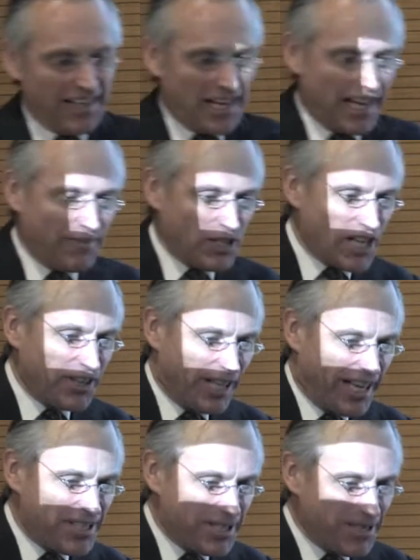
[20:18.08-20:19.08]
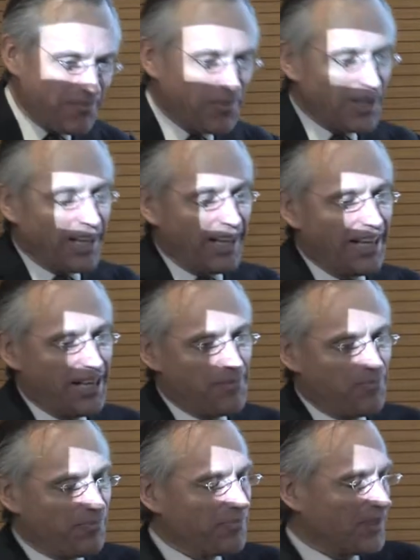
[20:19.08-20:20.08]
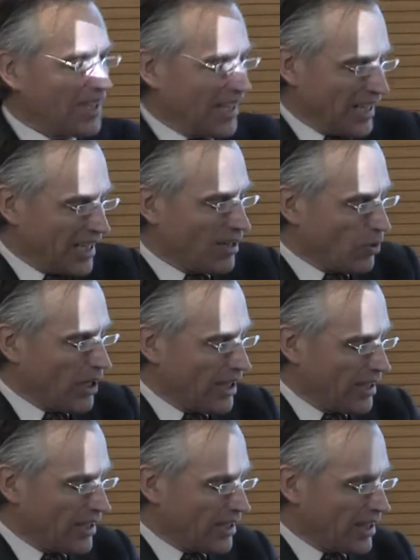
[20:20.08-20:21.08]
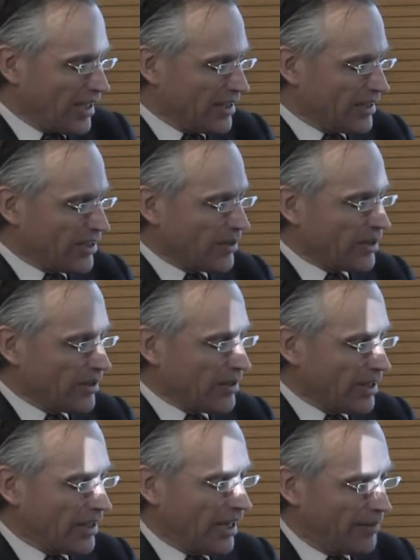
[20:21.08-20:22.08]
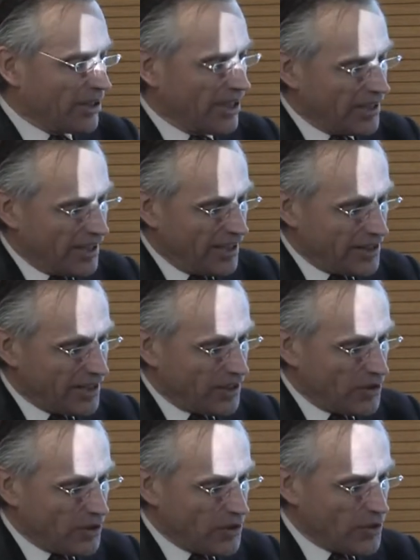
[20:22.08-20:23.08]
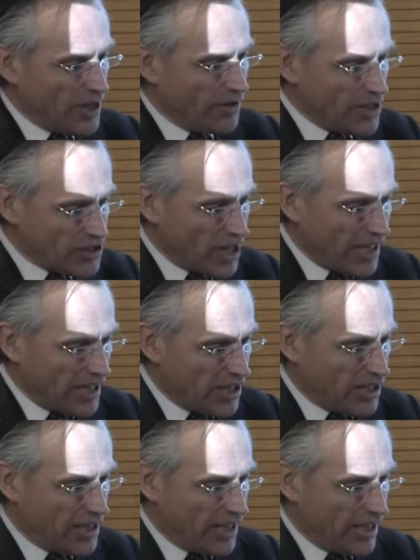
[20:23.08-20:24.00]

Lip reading: having said that, I mean, I think there is a